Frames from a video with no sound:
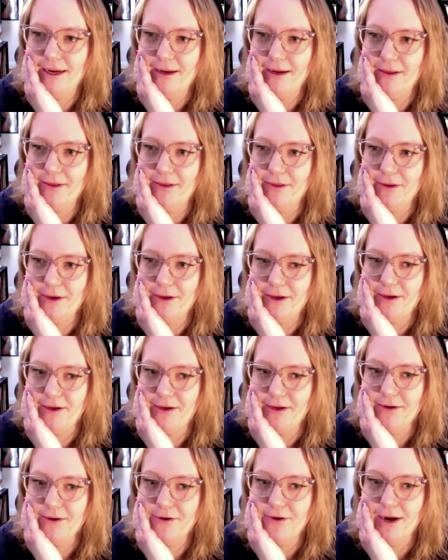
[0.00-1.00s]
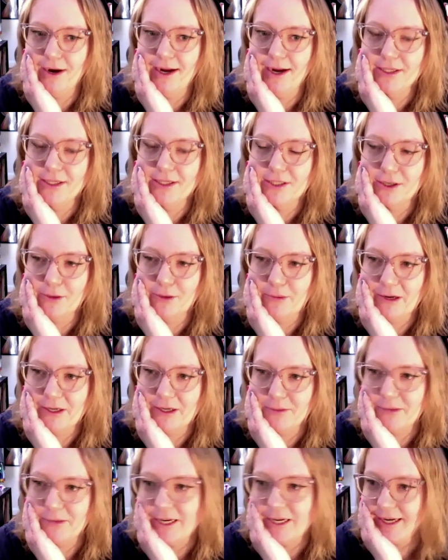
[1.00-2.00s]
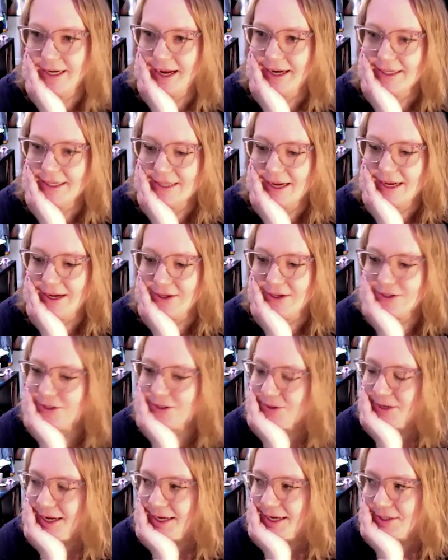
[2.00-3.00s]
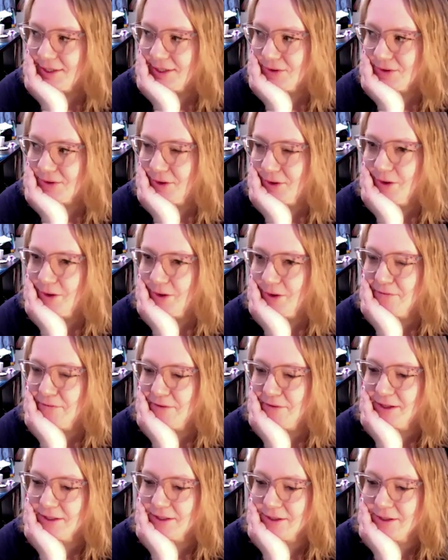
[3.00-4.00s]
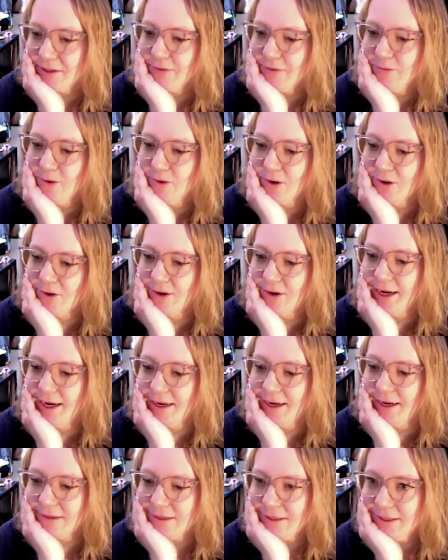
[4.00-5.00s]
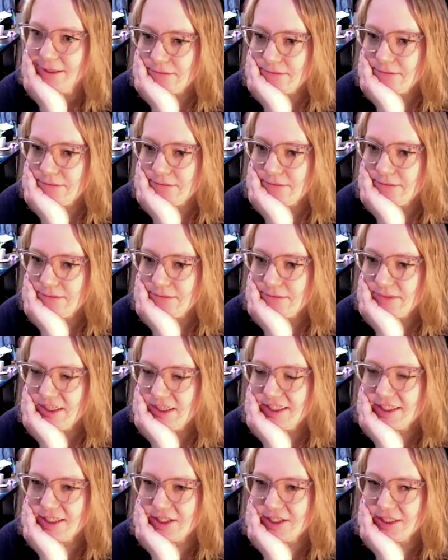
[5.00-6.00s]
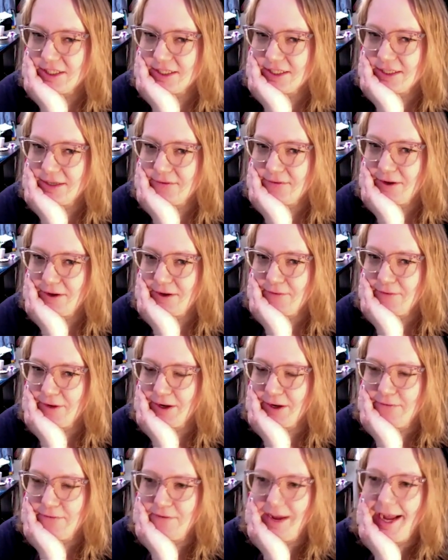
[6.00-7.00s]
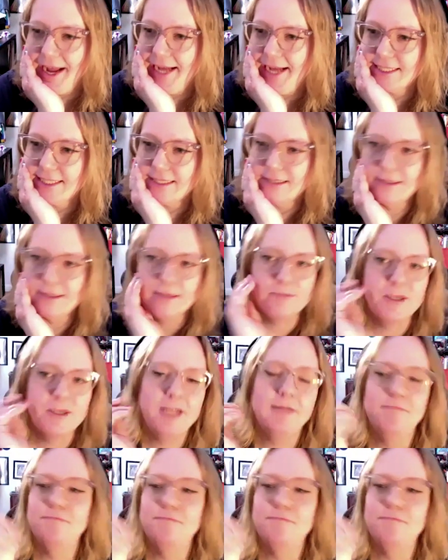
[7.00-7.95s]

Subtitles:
the Grand Serpent being exiled to an asteroid would have felt a little more grand, because it felt very fast to me.